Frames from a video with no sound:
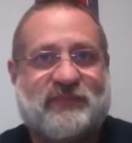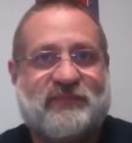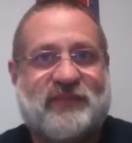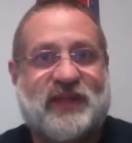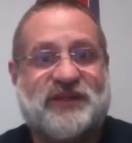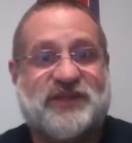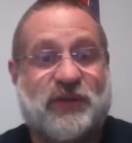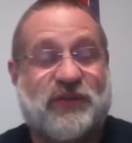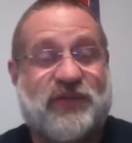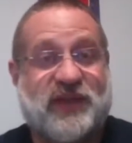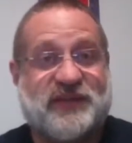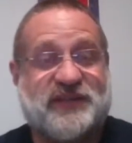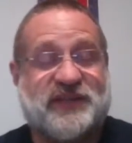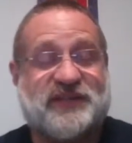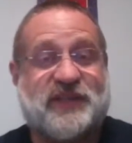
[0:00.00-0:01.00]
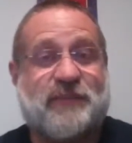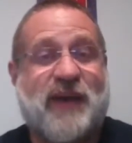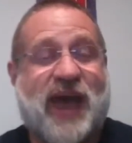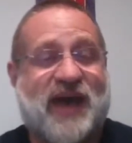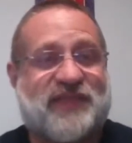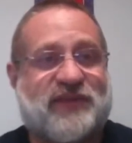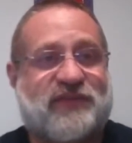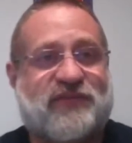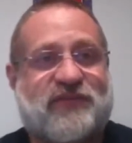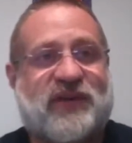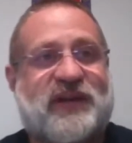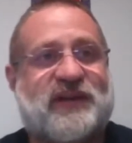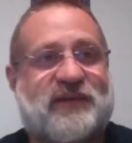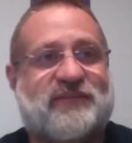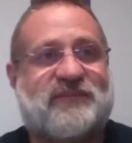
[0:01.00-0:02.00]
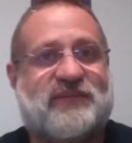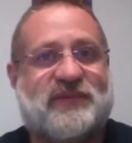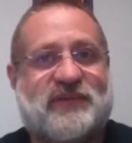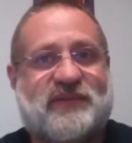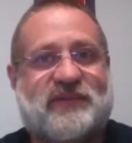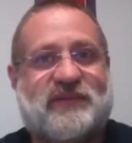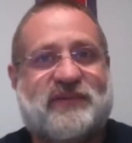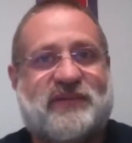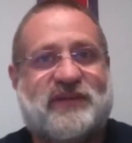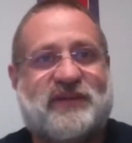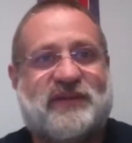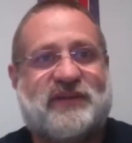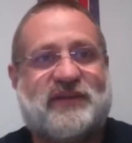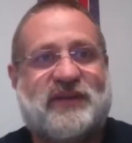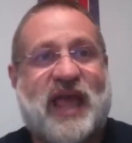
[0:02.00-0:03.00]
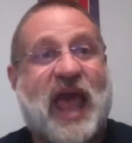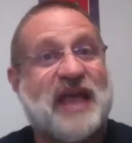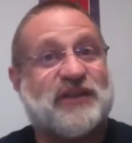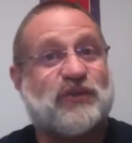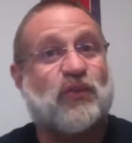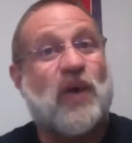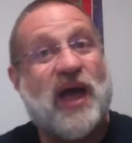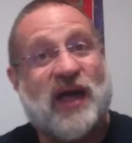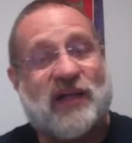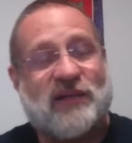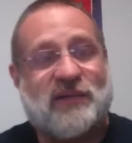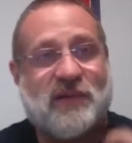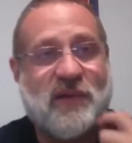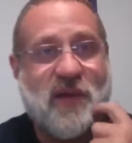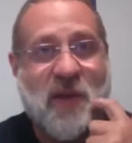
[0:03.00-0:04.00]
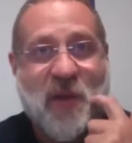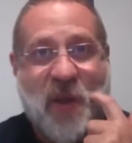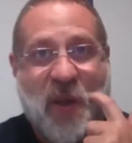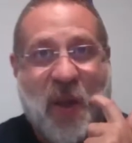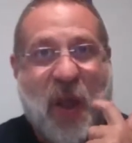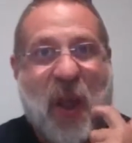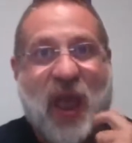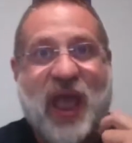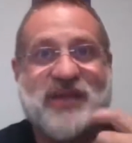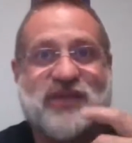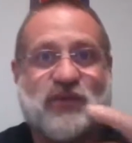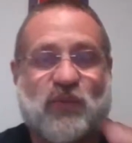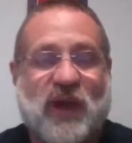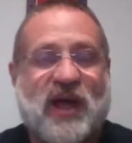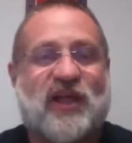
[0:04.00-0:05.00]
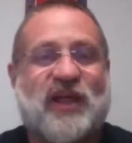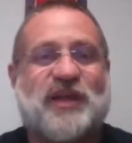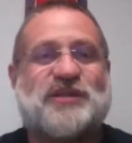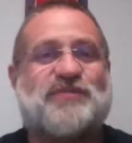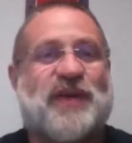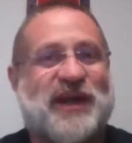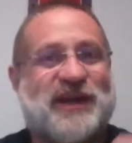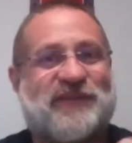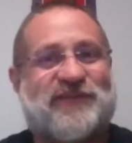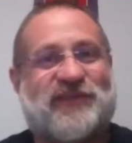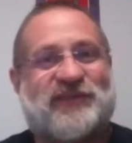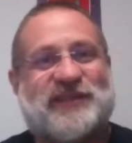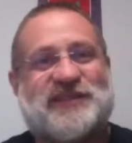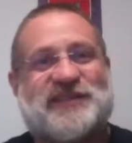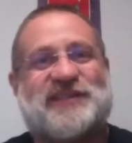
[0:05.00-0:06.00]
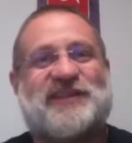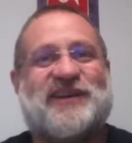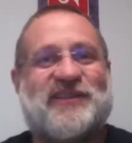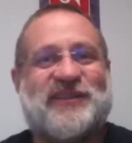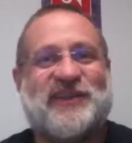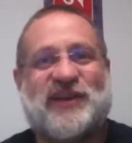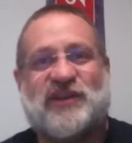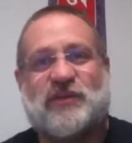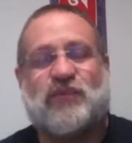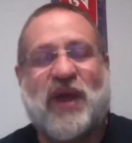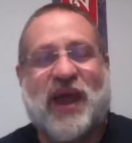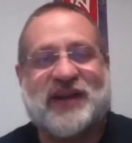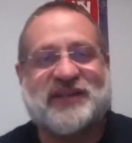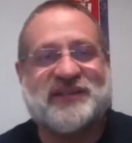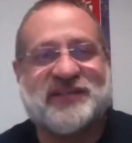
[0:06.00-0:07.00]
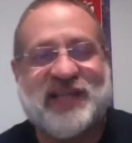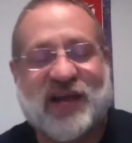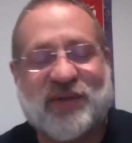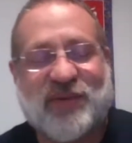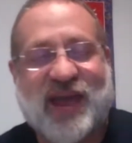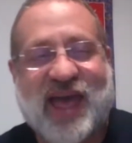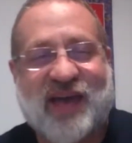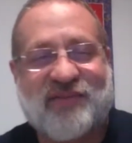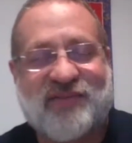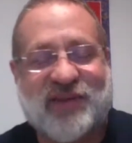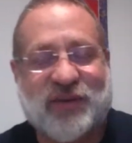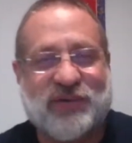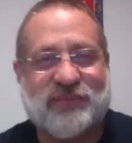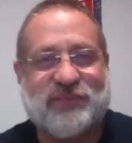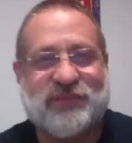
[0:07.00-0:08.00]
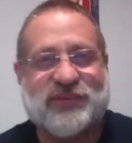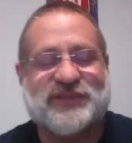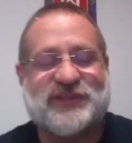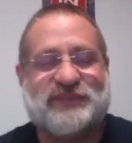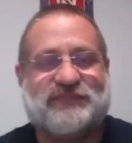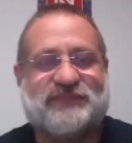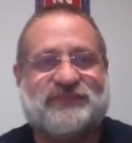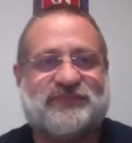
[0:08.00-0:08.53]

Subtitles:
And so this is the path of freedom as well as mindfulness and all the other practices that we have here in Buddhism.